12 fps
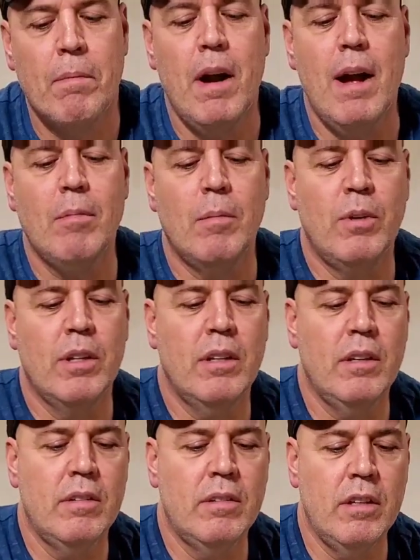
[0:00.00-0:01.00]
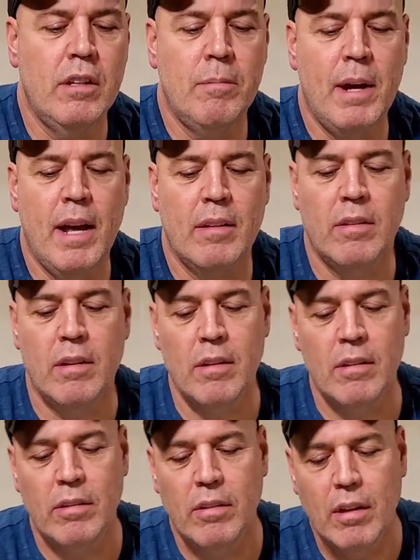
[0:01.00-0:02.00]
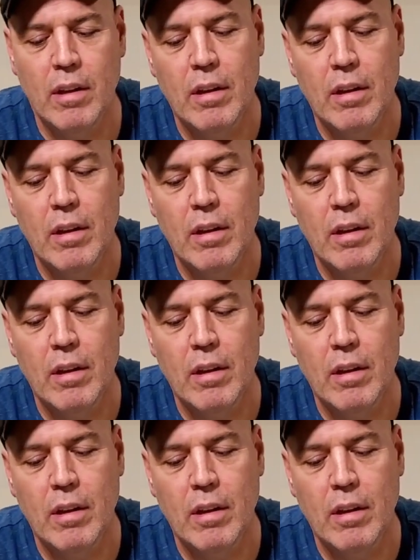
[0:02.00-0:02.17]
The problem with these seed mats is